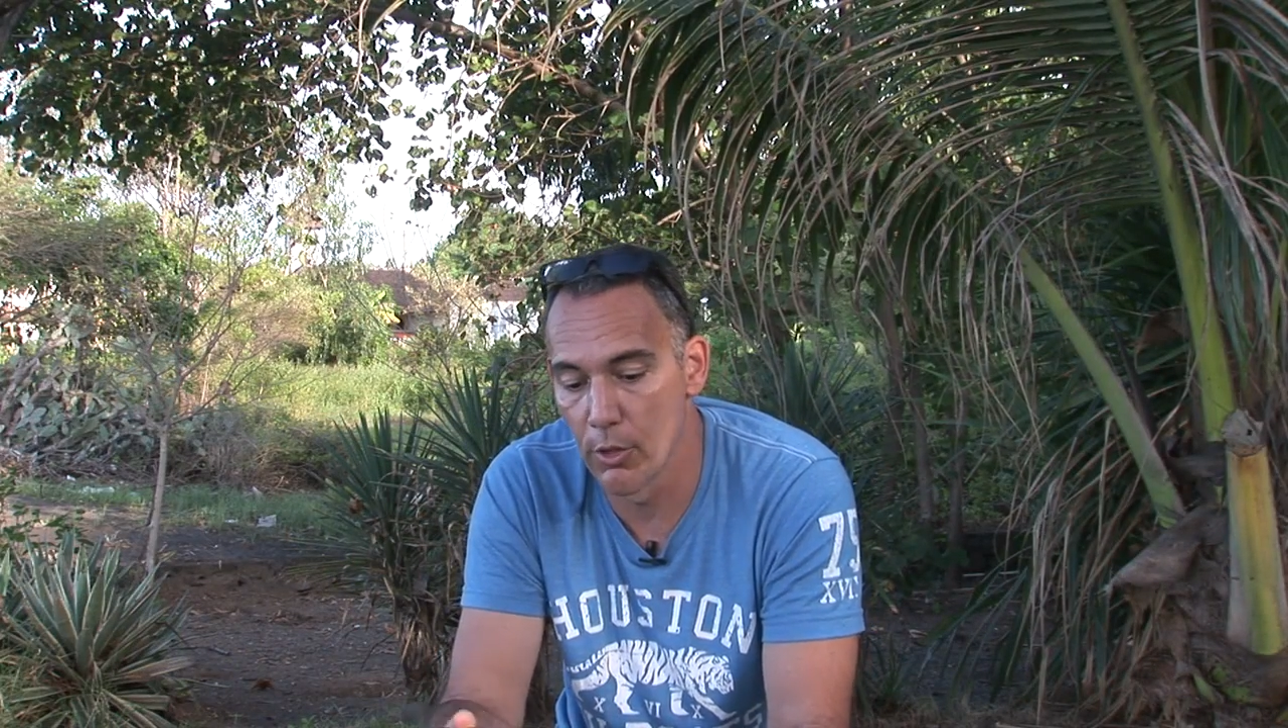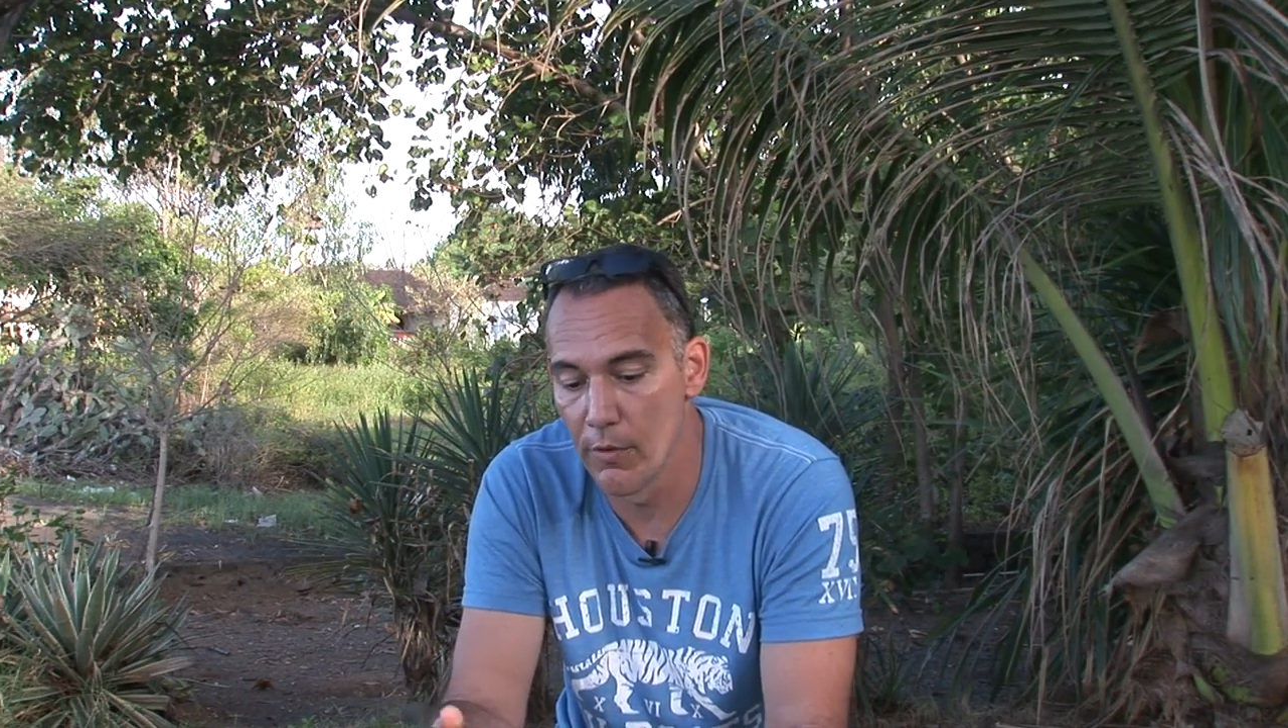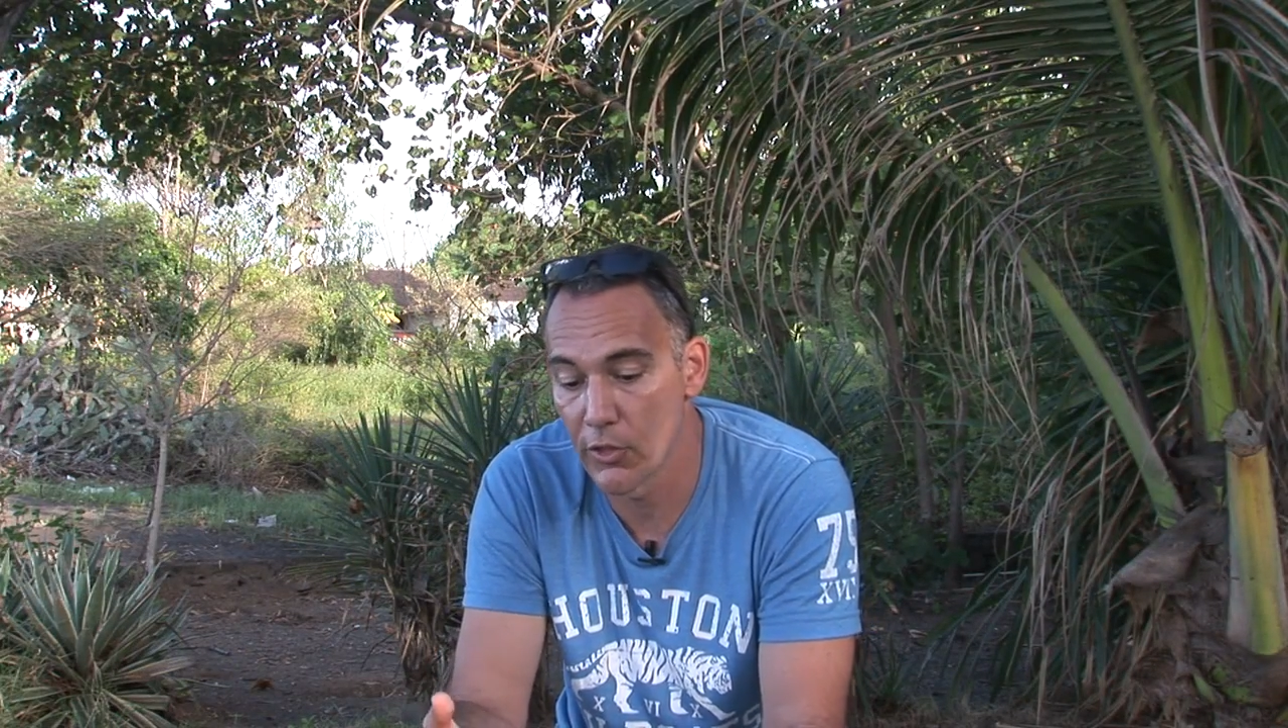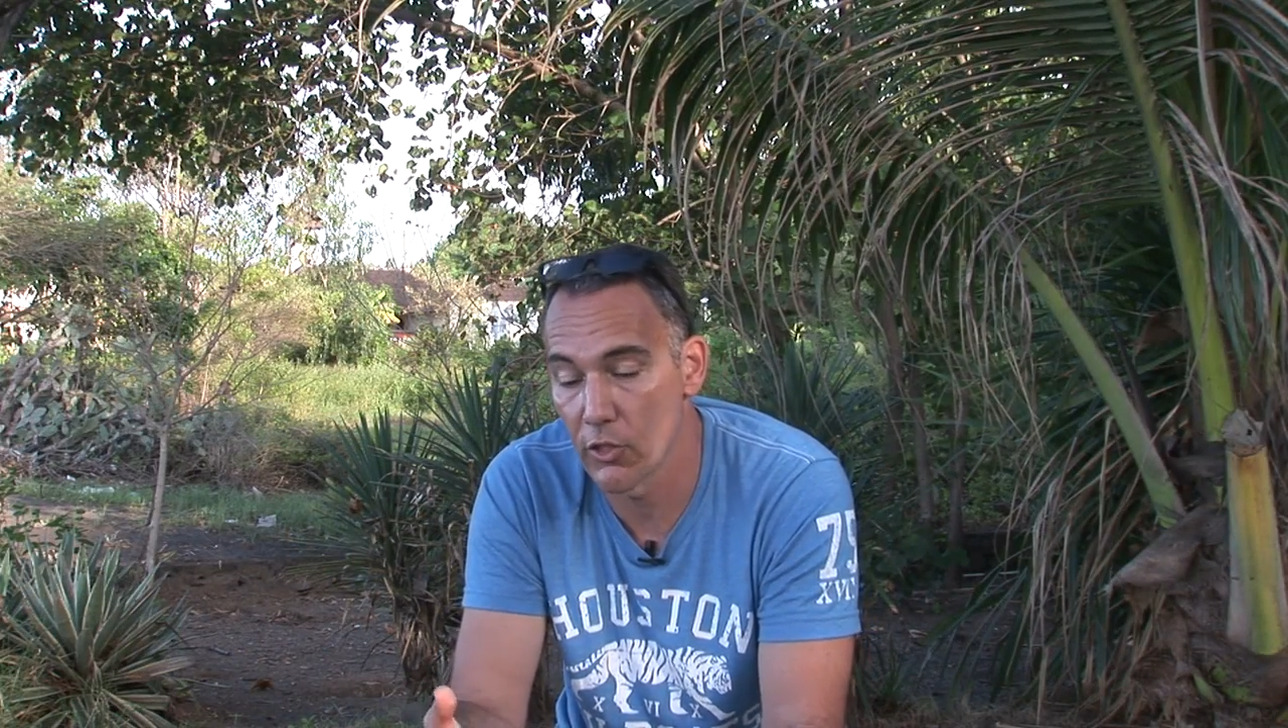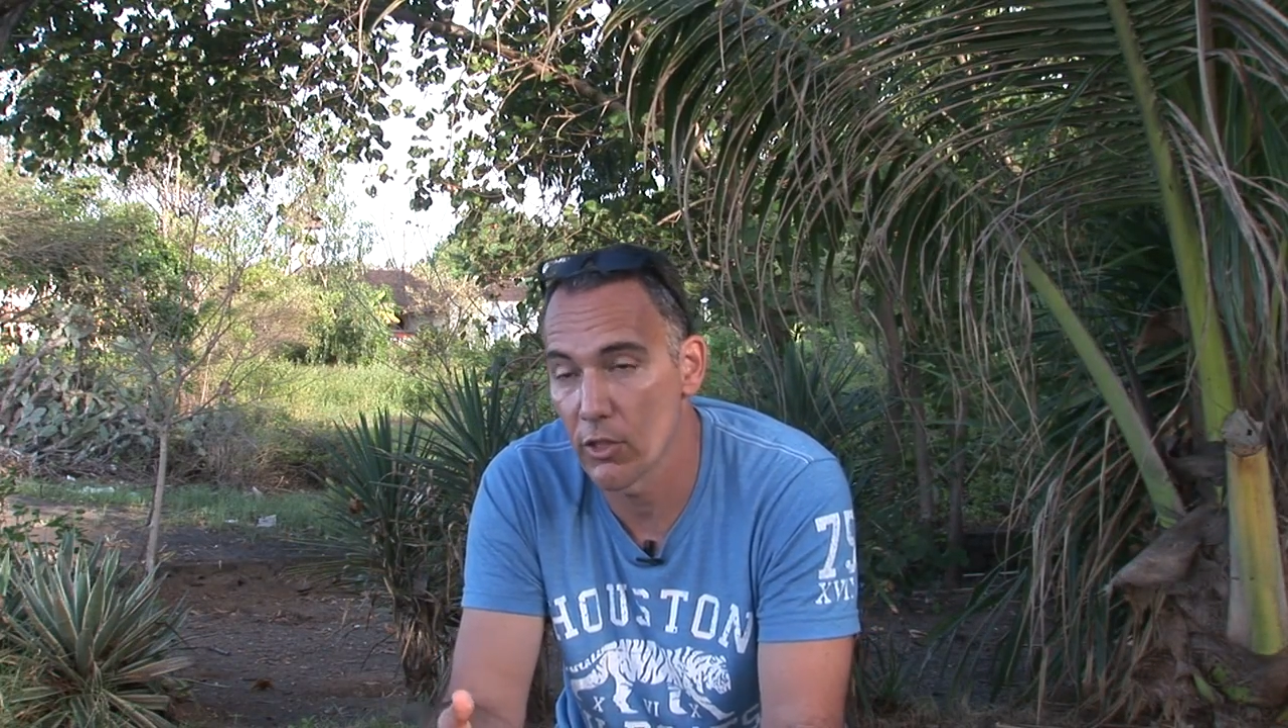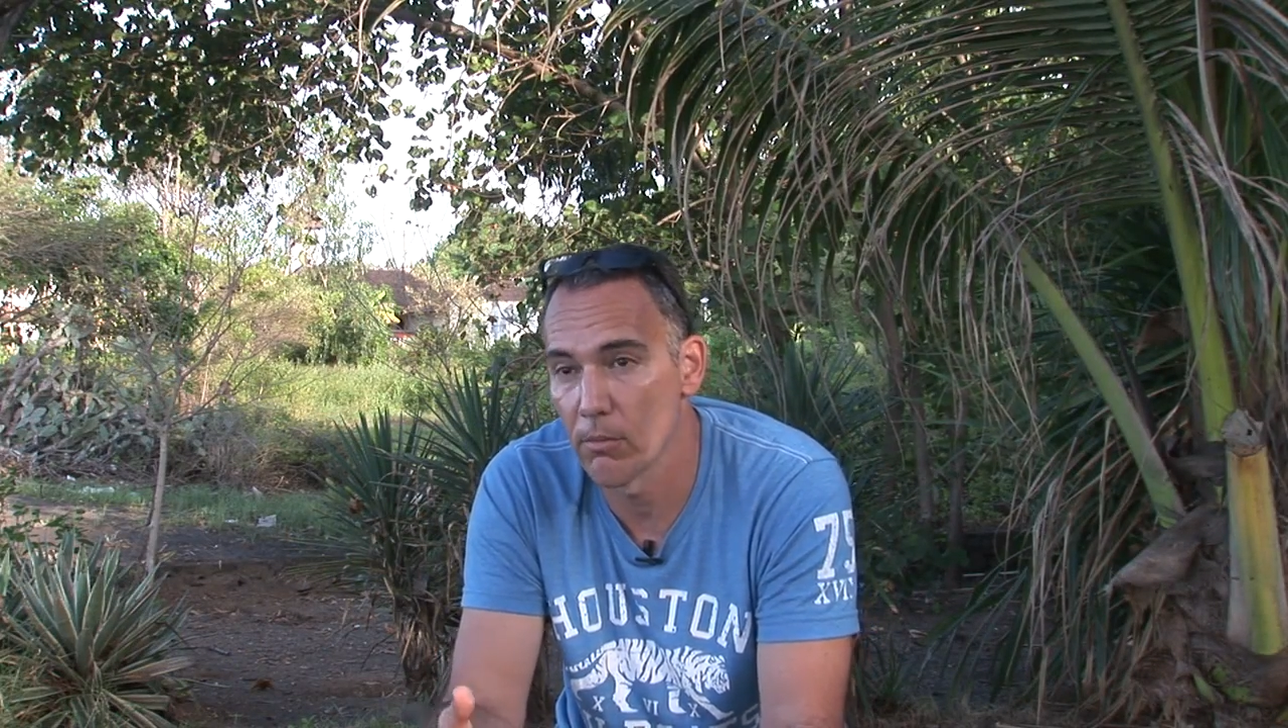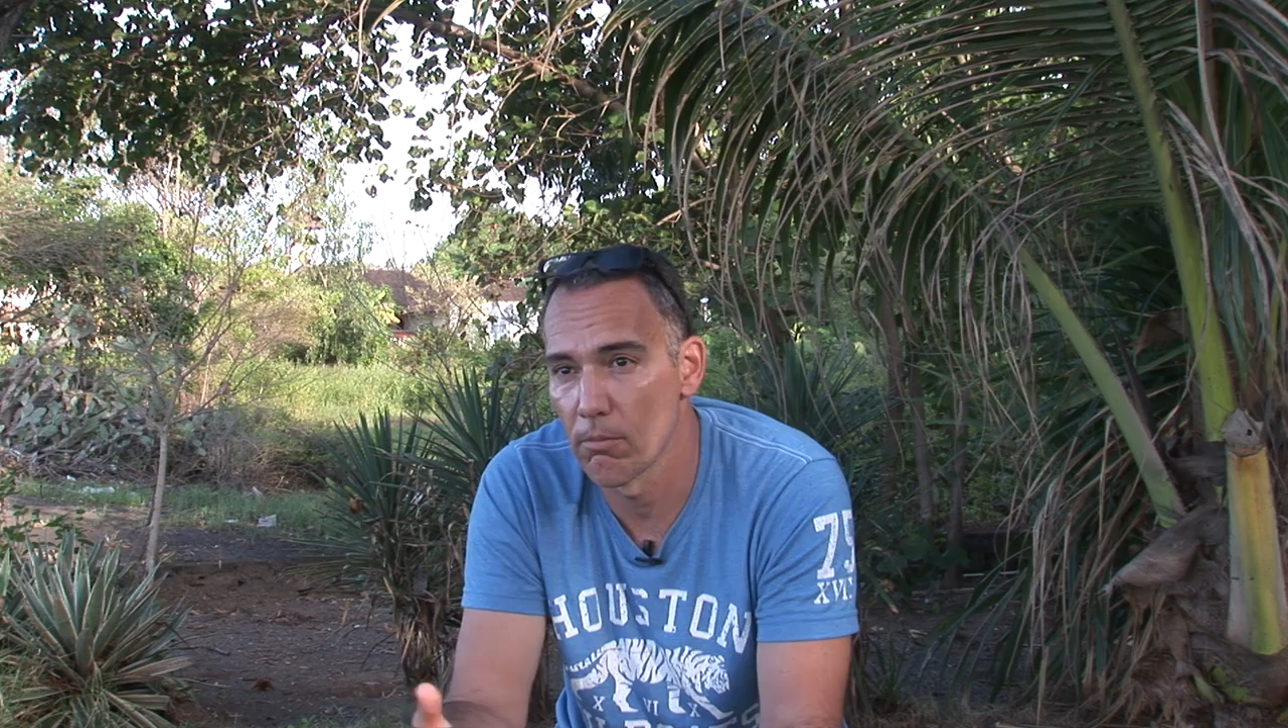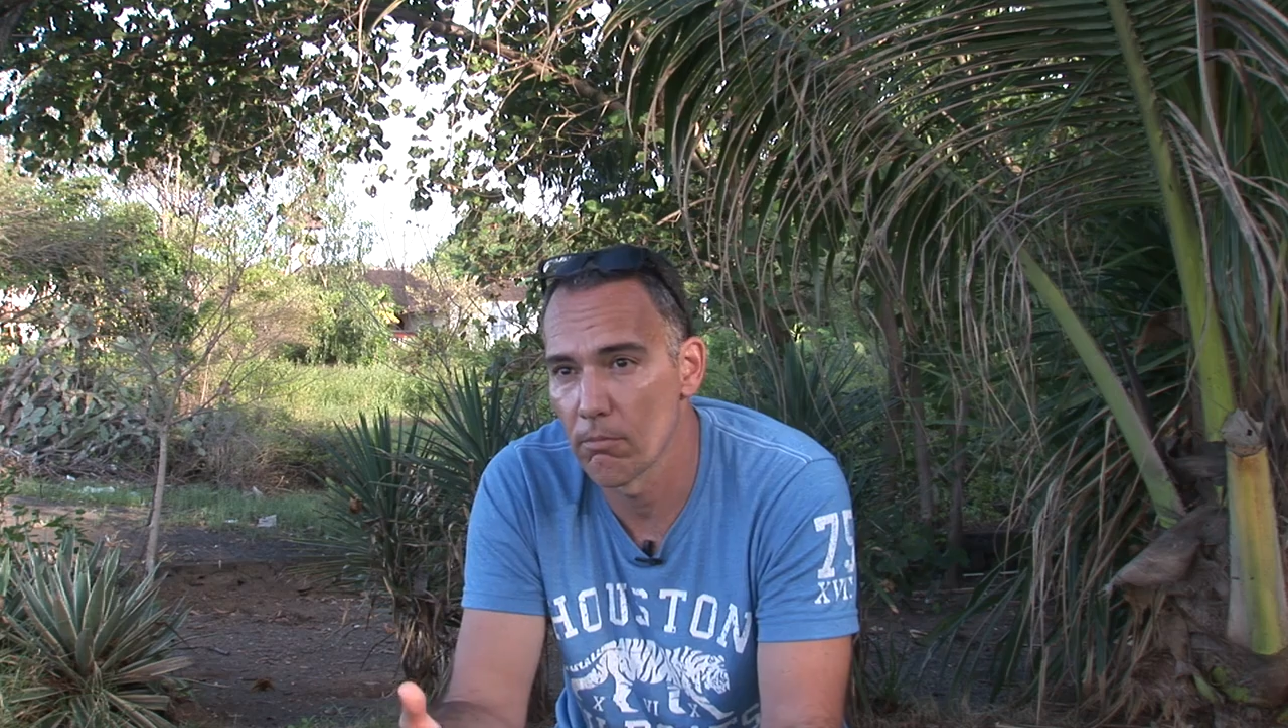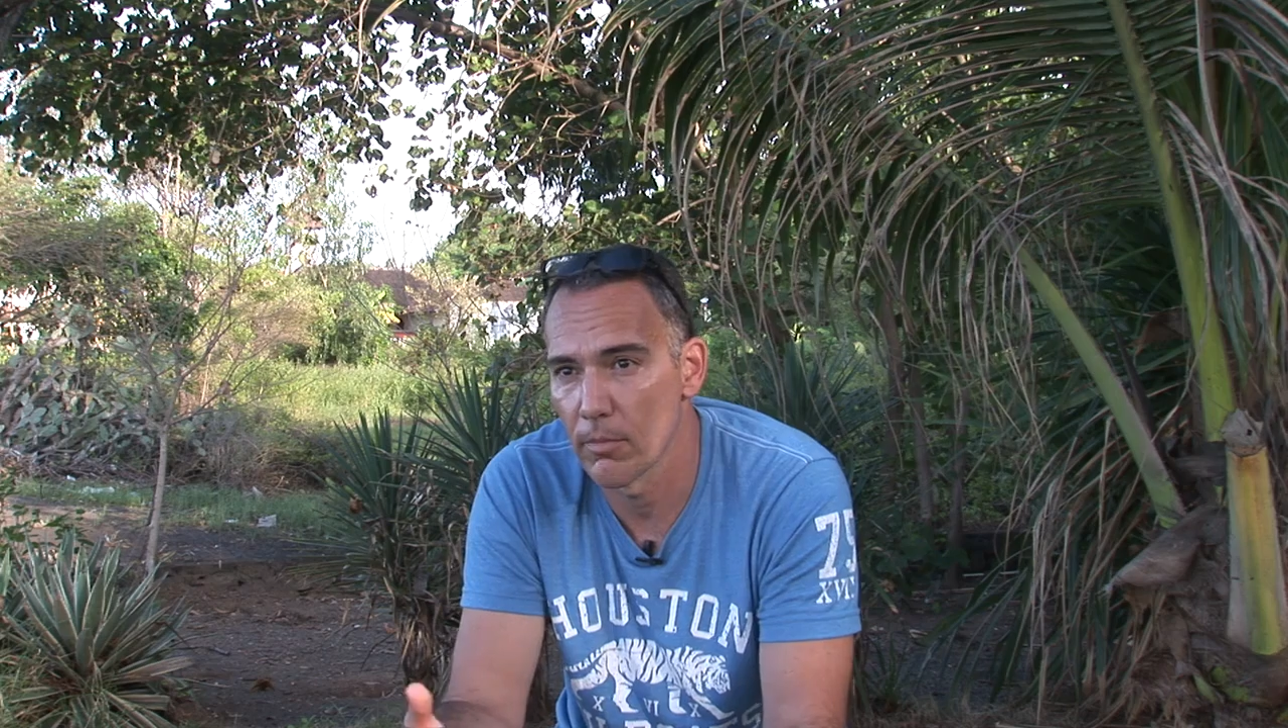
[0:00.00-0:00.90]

nervous system,